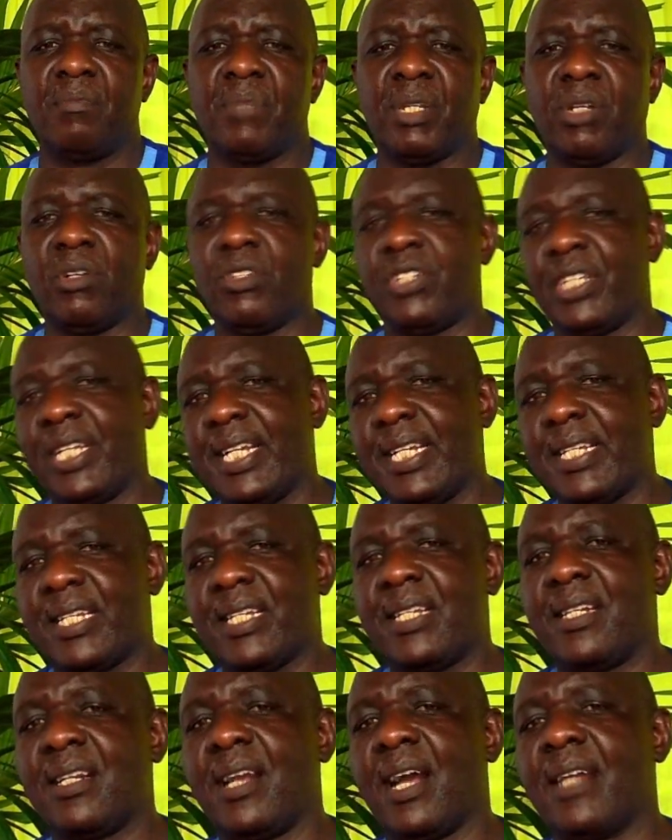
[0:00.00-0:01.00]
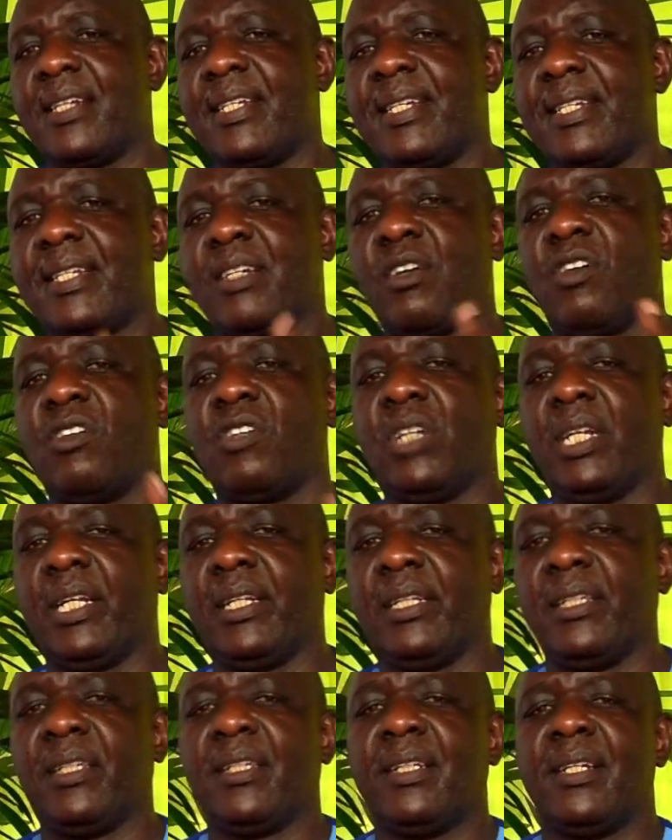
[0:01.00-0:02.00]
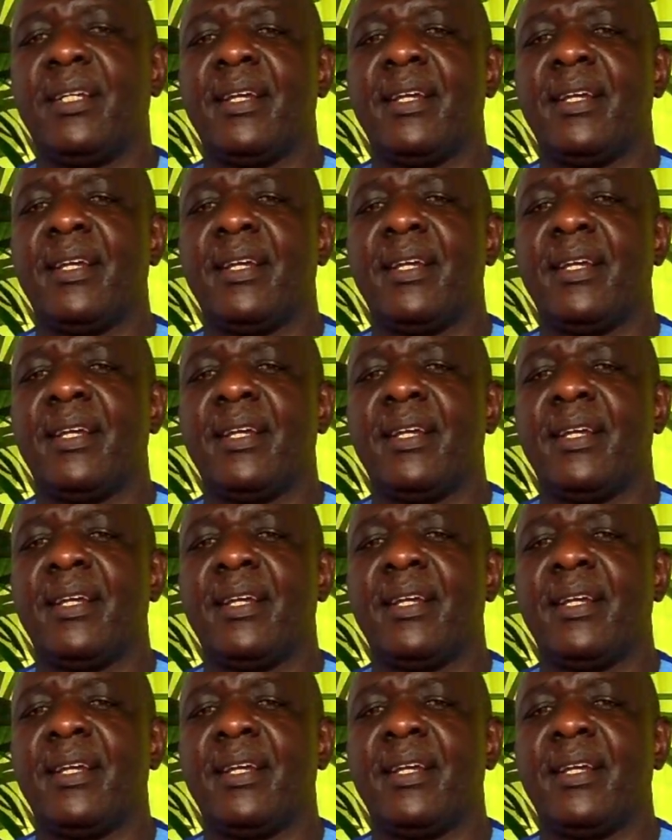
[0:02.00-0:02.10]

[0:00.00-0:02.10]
Because eating garlic only,